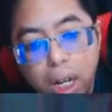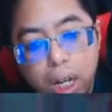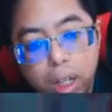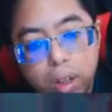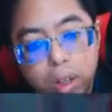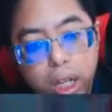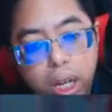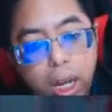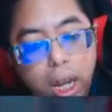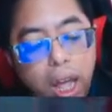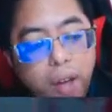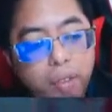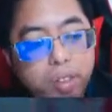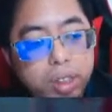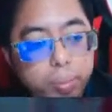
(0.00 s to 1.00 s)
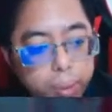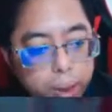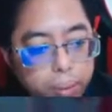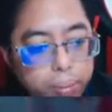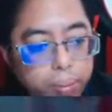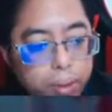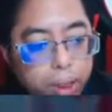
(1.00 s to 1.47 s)
they have
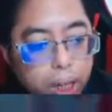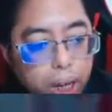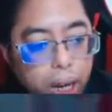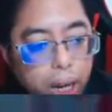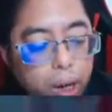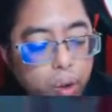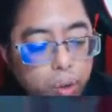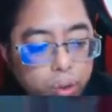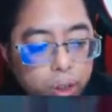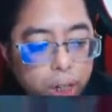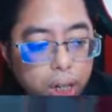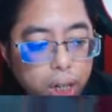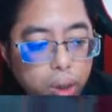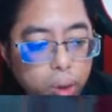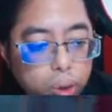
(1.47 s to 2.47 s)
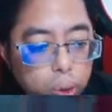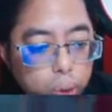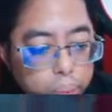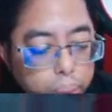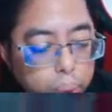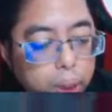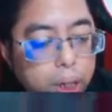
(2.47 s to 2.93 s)
sperm and also
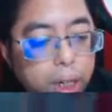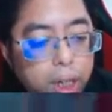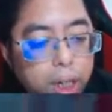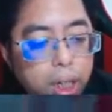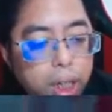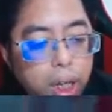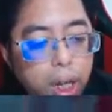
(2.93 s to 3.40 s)
pollen.